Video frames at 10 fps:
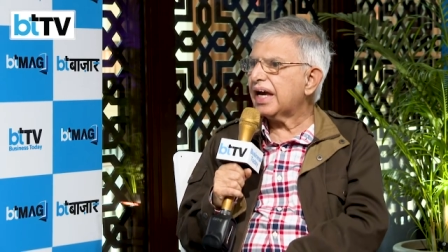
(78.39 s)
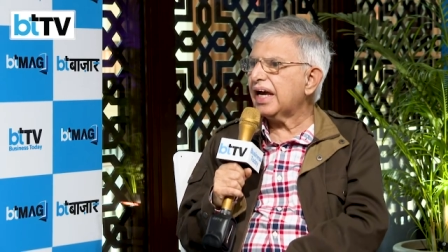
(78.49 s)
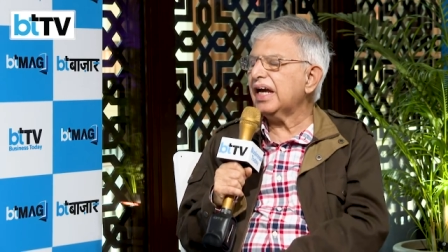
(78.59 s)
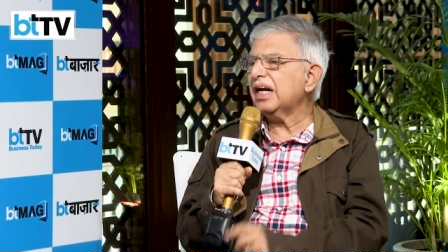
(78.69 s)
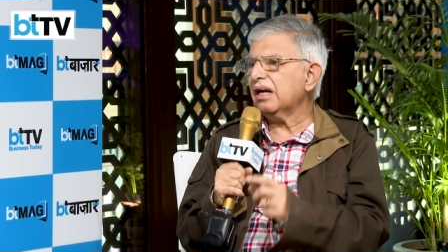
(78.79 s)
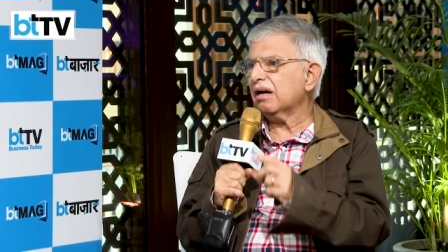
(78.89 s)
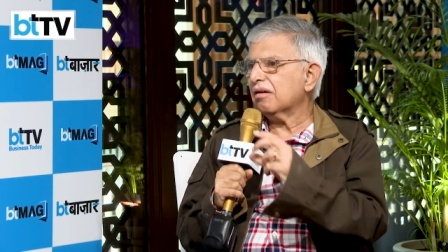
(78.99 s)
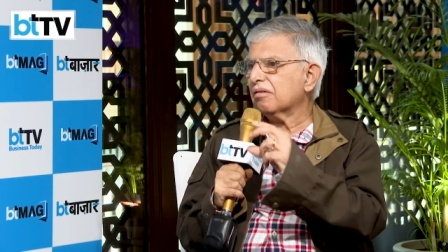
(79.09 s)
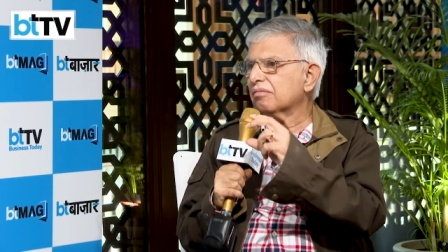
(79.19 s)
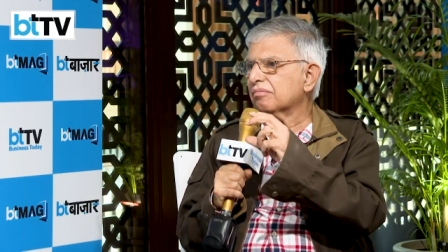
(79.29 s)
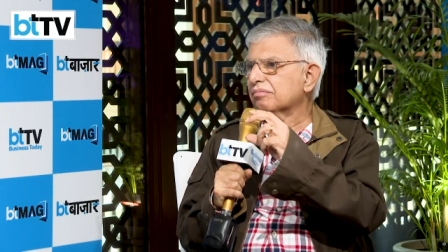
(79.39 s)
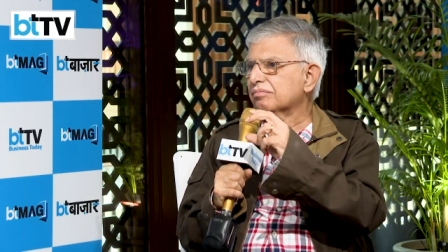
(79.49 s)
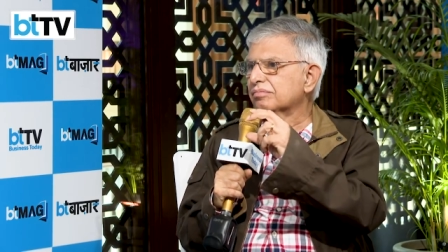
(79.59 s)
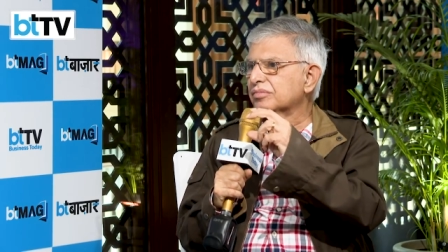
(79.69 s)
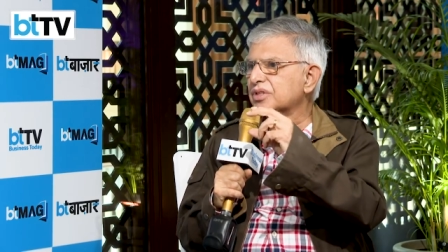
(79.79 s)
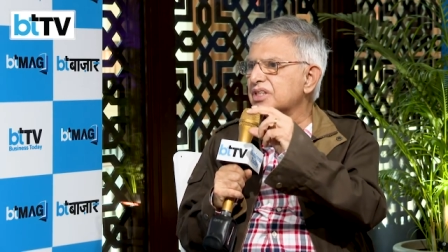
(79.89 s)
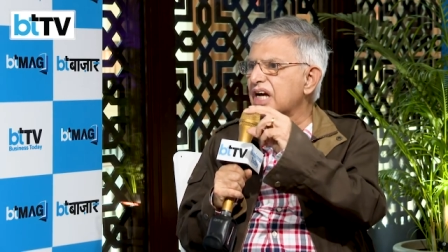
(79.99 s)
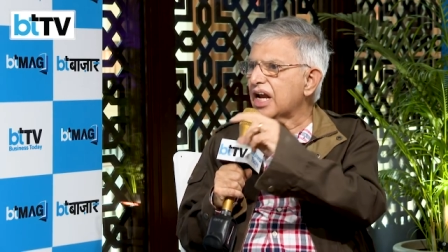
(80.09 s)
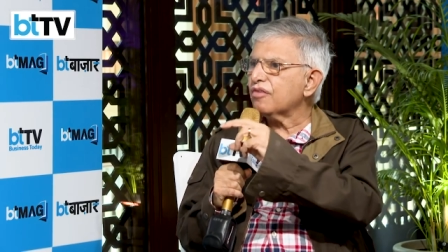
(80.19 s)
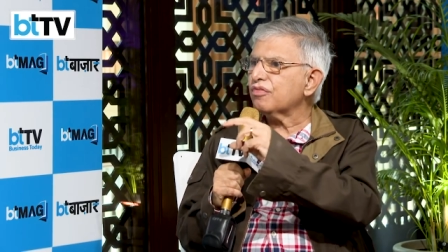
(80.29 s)
in
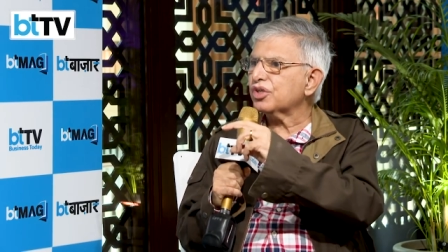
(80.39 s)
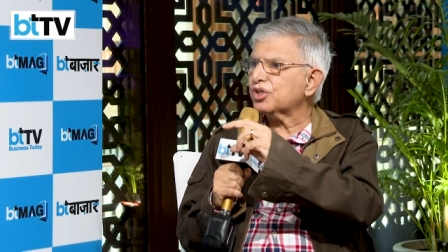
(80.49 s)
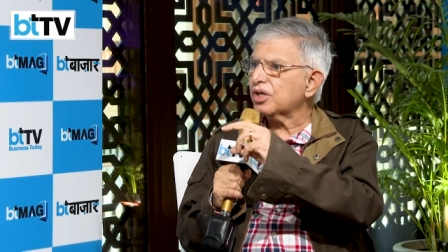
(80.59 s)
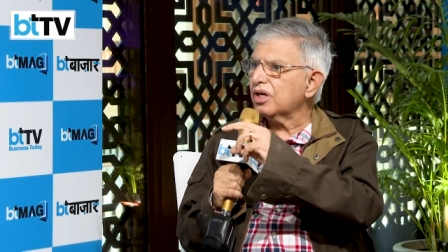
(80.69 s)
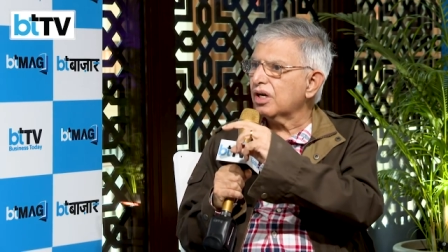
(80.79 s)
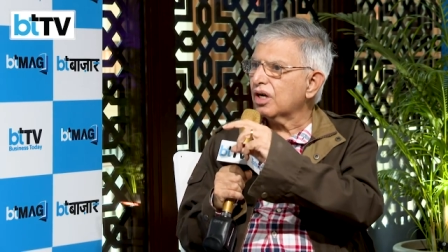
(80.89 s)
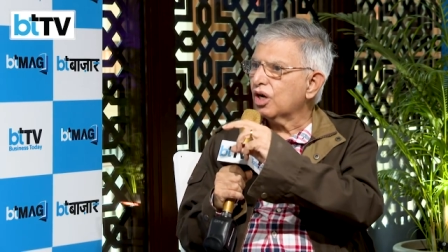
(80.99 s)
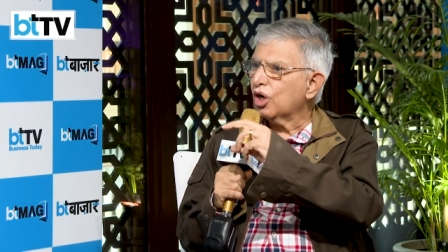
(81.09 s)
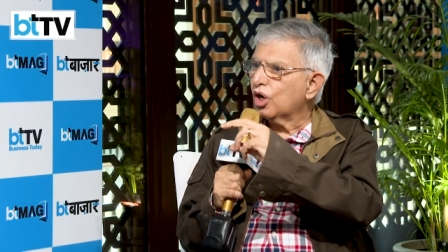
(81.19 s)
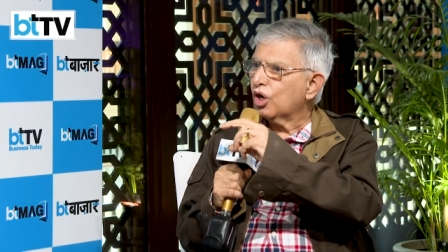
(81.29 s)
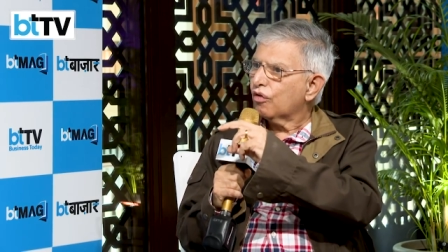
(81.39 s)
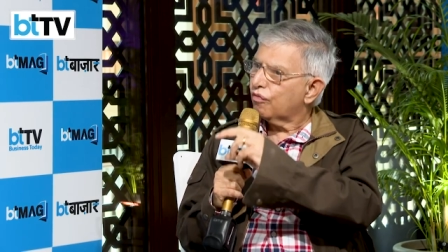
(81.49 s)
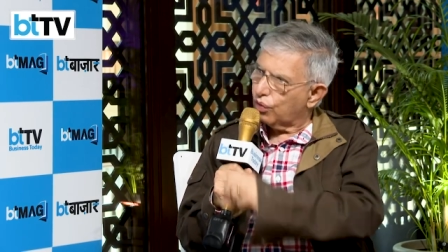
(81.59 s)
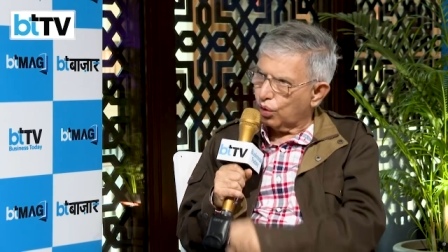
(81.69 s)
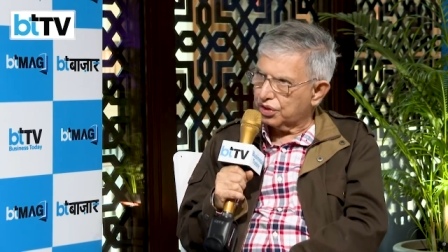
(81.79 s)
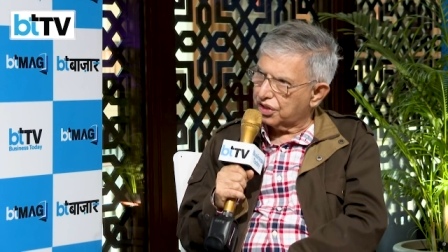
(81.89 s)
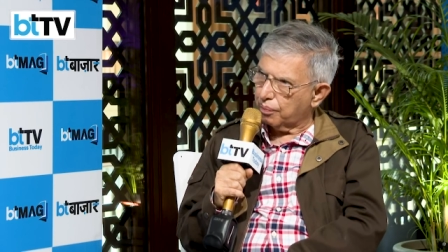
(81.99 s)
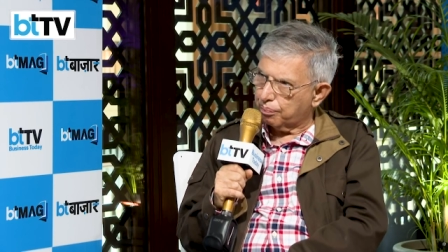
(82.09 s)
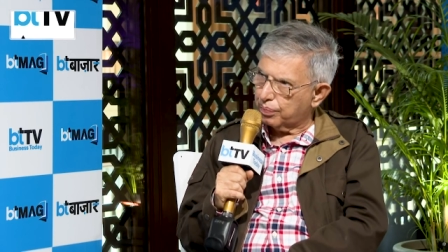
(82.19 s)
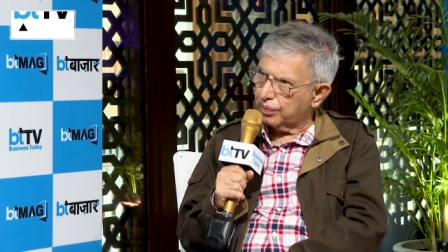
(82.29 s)
television viewership.